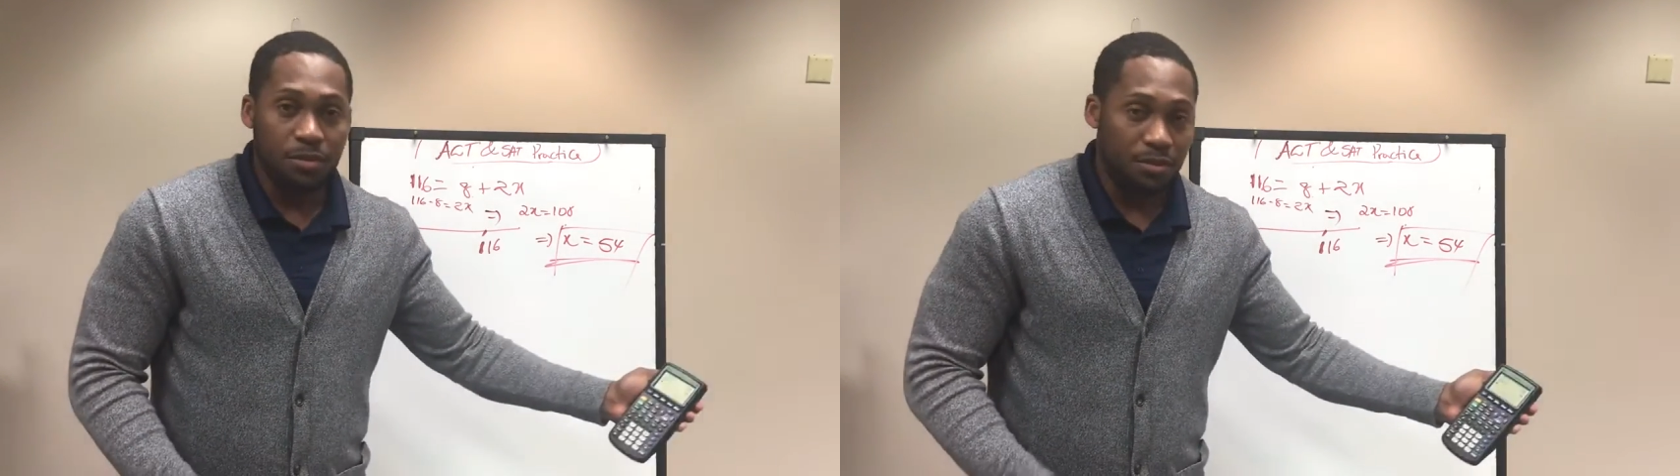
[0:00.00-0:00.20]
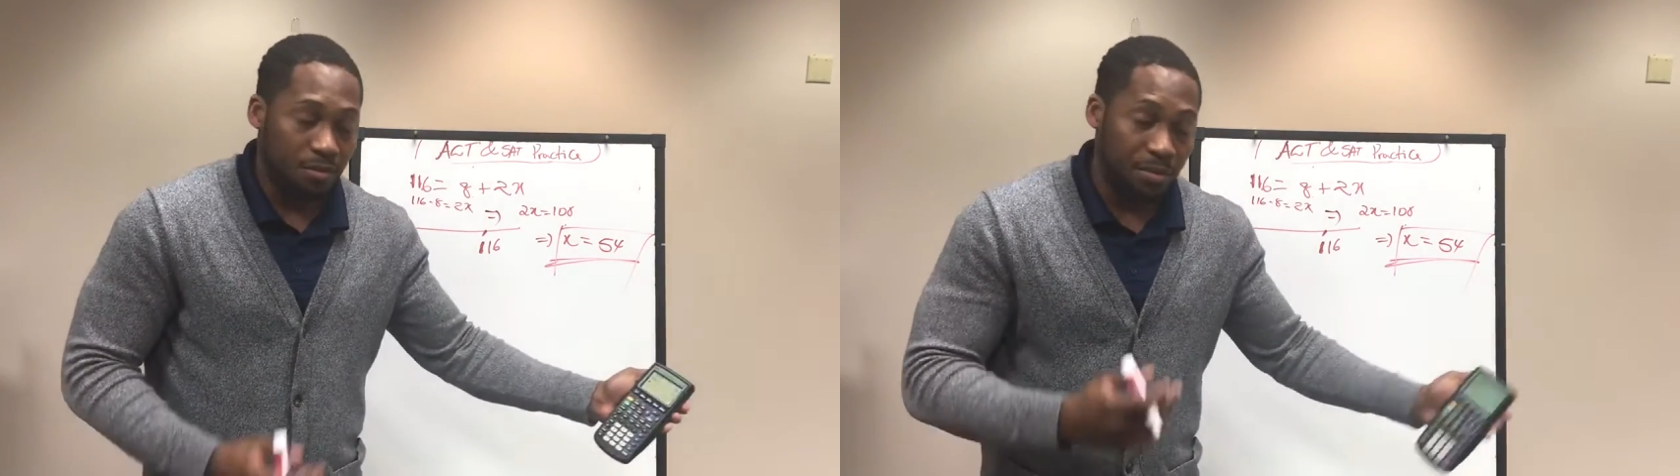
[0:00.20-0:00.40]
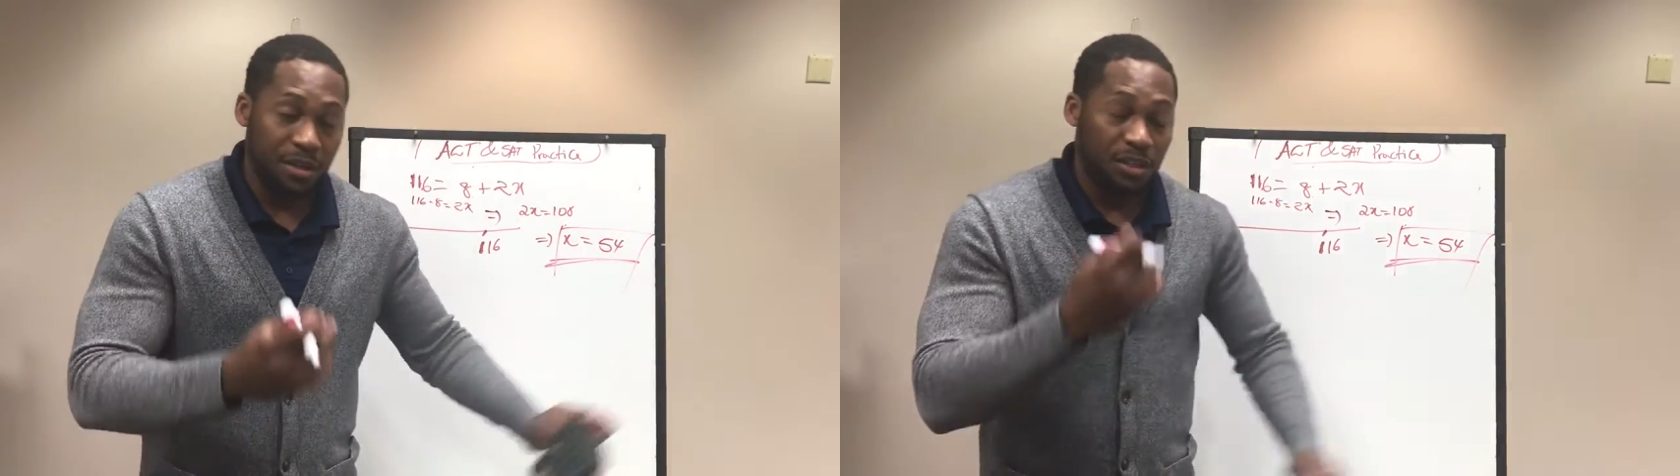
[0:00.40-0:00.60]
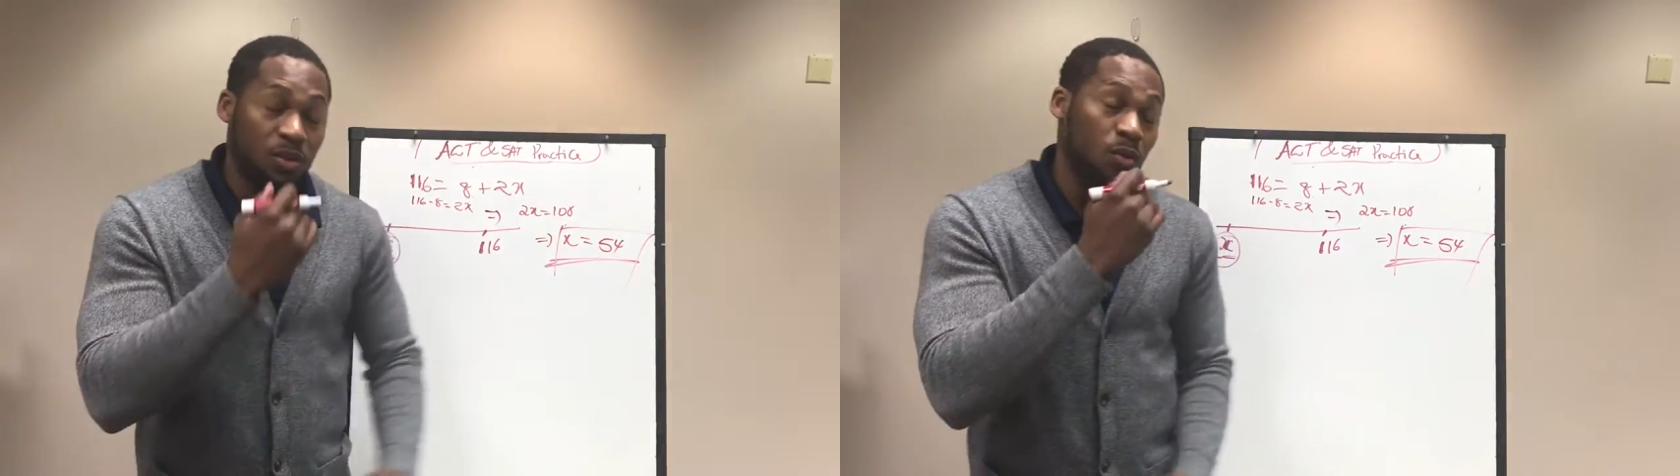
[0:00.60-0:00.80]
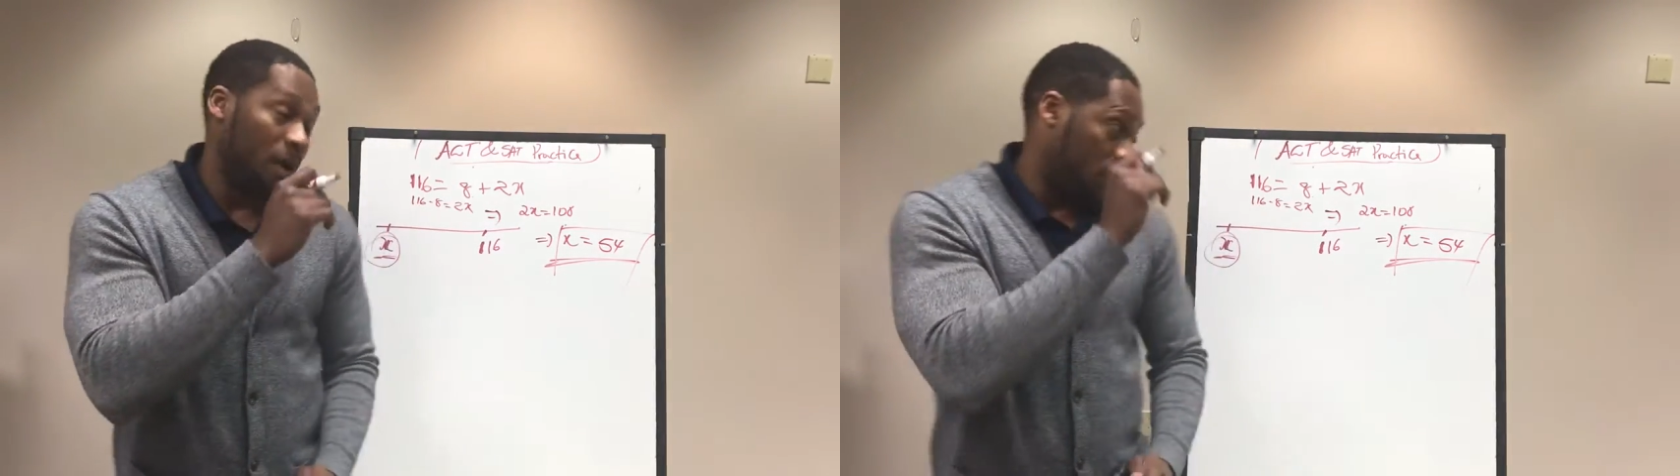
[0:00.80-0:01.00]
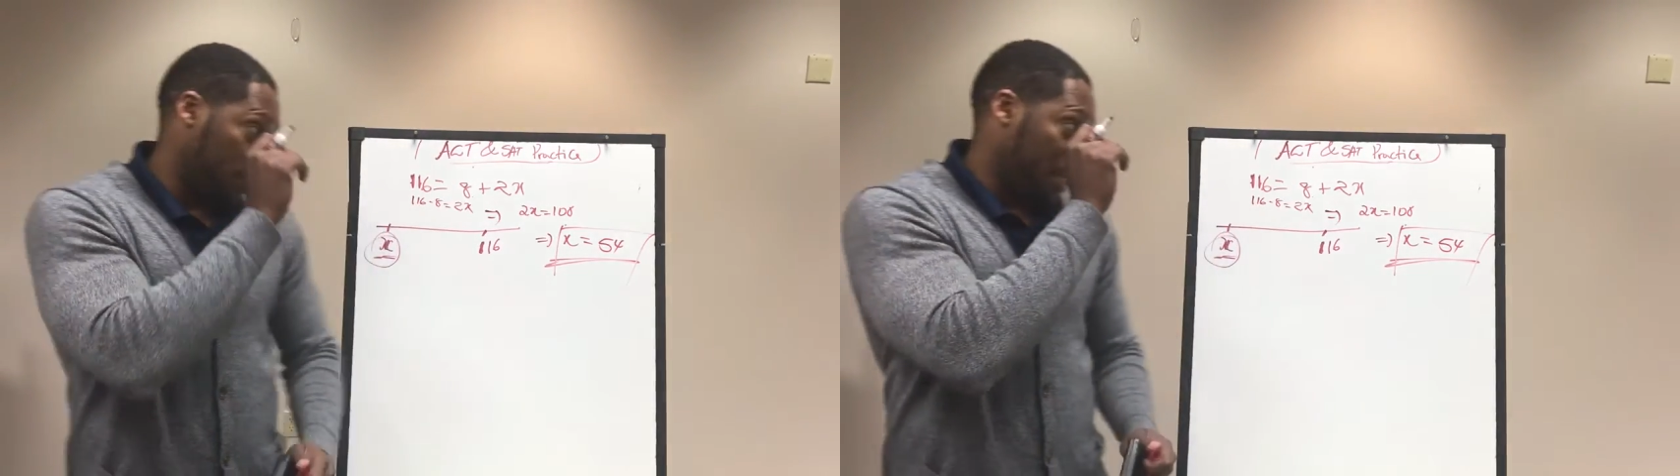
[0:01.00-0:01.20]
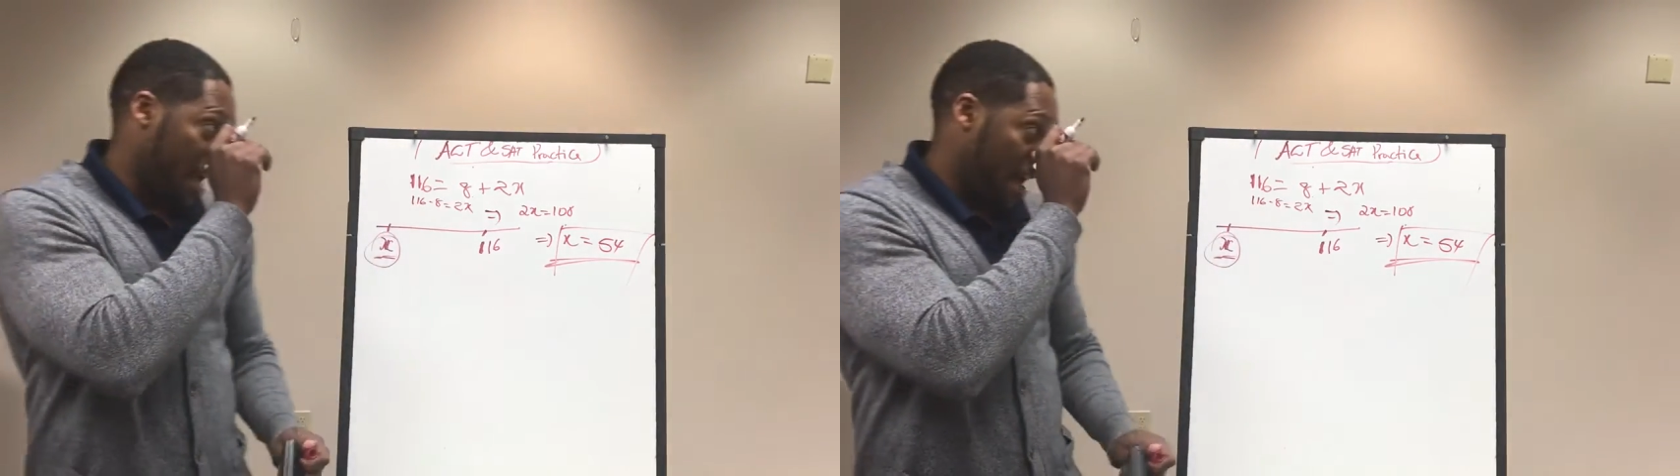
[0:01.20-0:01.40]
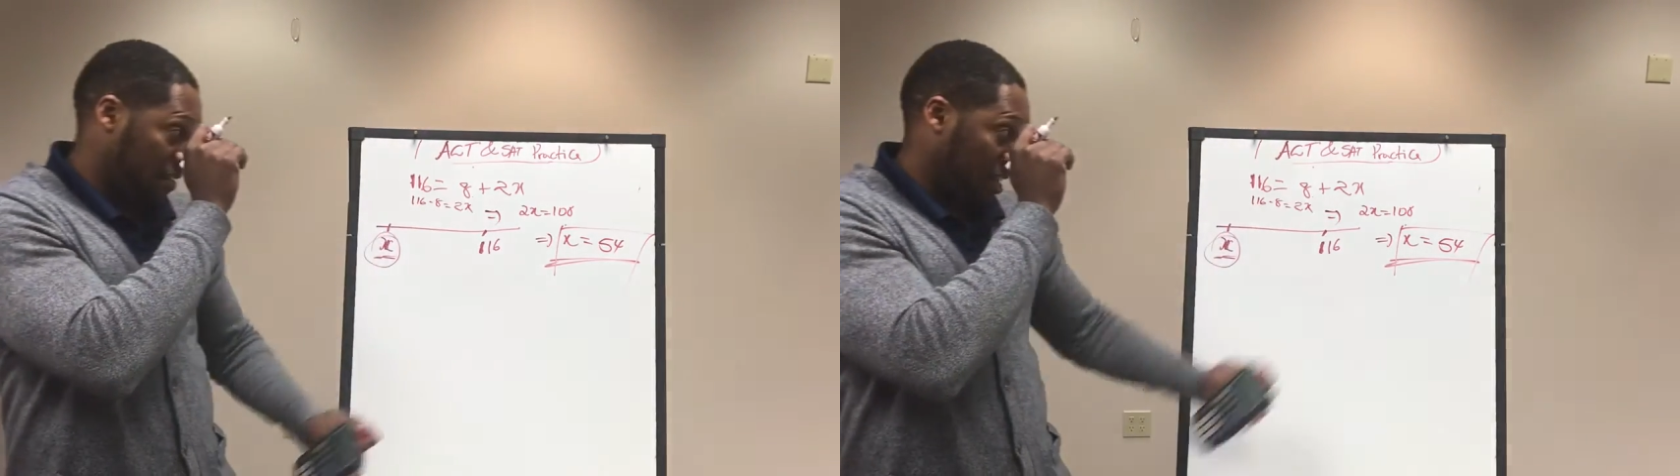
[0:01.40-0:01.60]
you in the book to what we
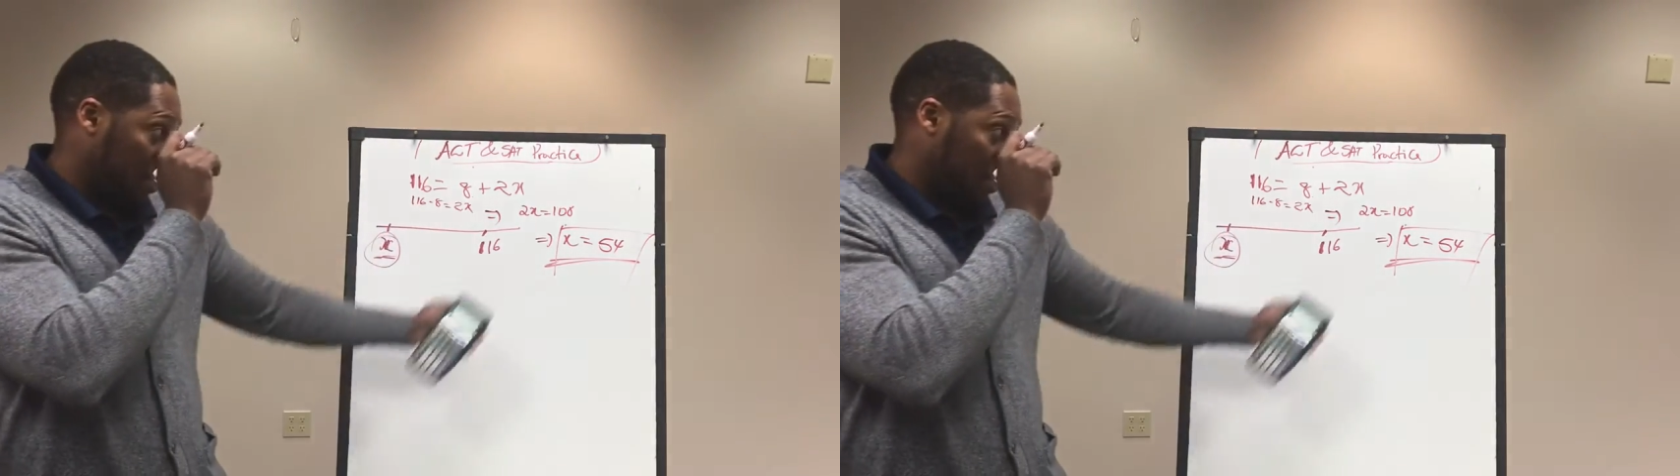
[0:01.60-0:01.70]
have